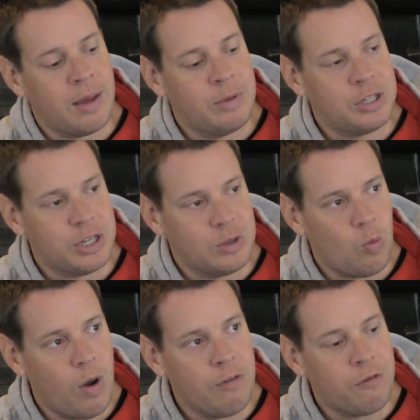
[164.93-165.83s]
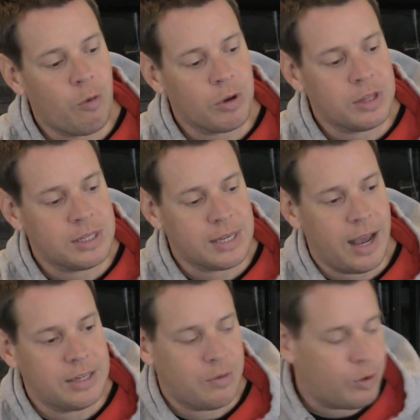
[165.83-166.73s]
That means she's one fourth the
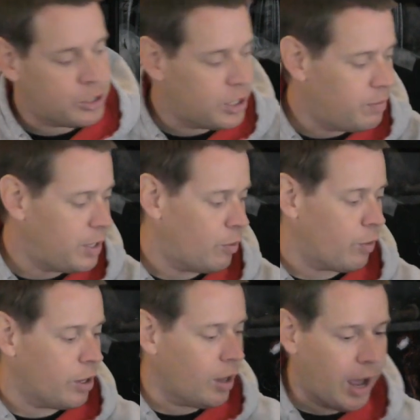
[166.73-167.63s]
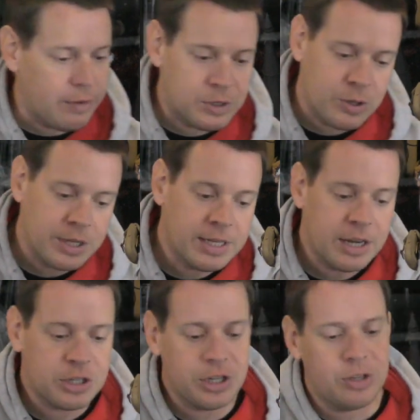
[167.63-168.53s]
size of what she'd be in real life. So let's
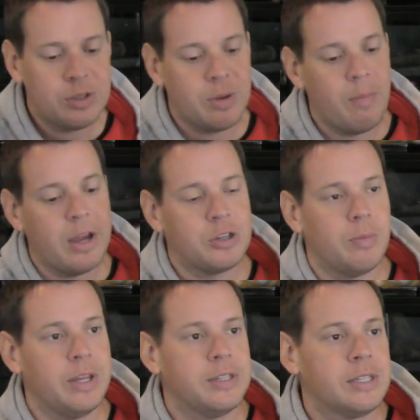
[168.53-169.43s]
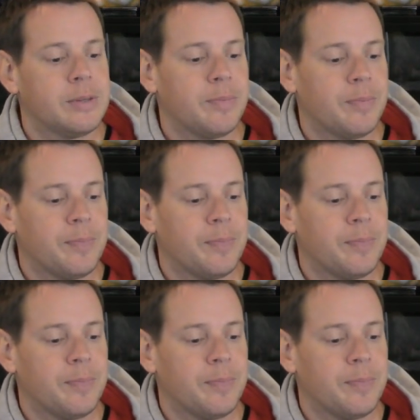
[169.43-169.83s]
actually do some measurements.